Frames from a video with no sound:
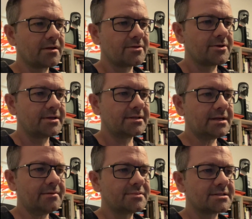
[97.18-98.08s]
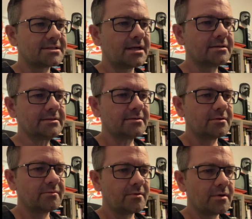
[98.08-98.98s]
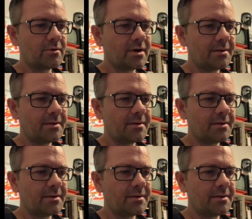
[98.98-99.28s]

30 times a second, our